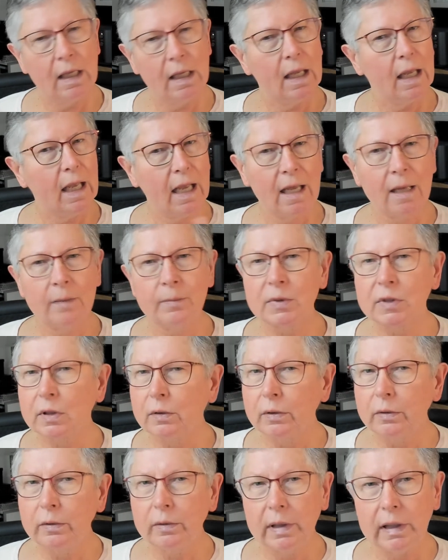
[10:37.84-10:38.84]

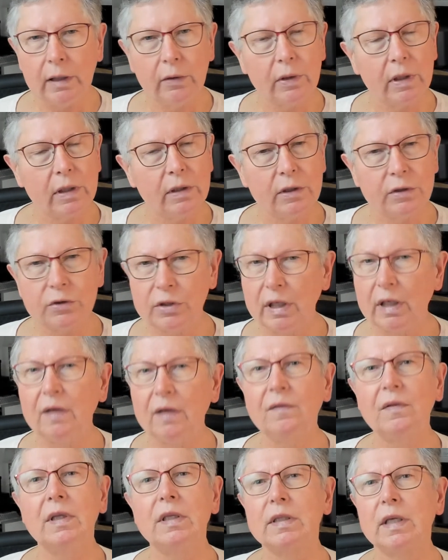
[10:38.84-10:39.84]
Absolutely, you can
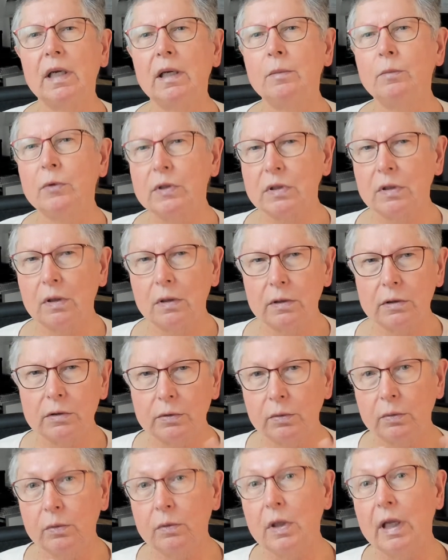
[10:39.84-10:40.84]
achieve the same results
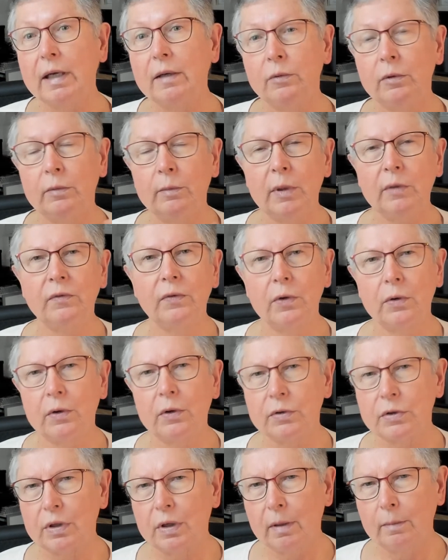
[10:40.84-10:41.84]
through Lightroom and
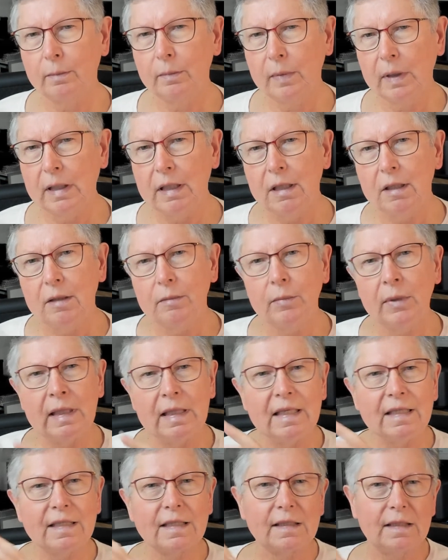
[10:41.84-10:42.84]
Photoshop, but
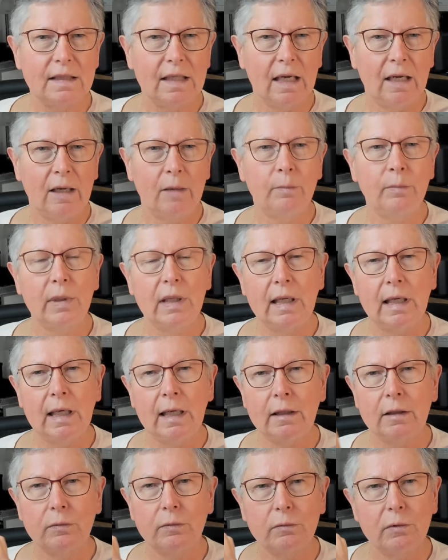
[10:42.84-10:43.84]
this
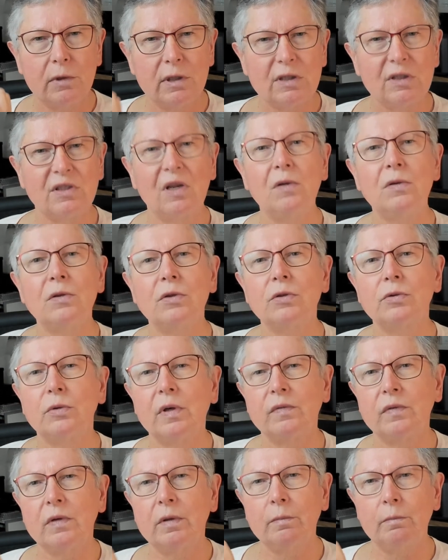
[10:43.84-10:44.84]
template,
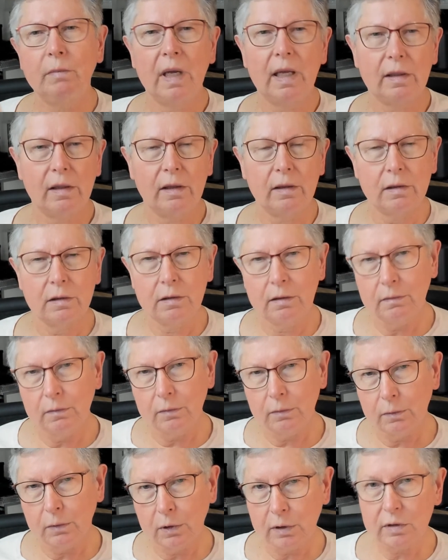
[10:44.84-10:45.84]
results-driven method
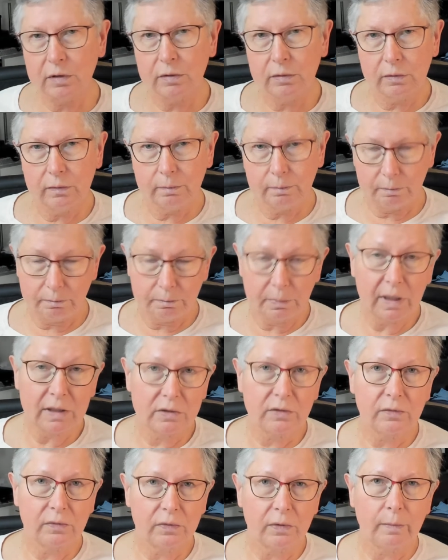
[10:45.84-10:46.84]
works
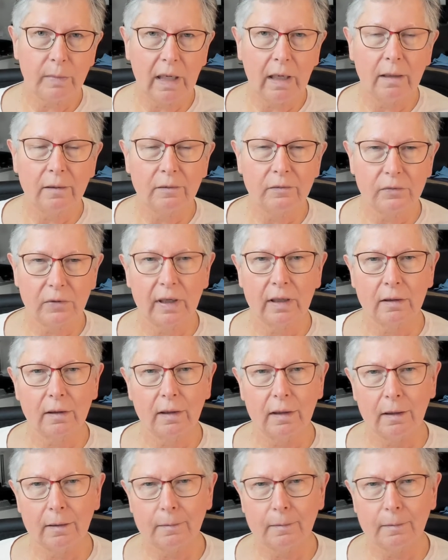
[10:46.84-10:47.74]
best for me, frankly.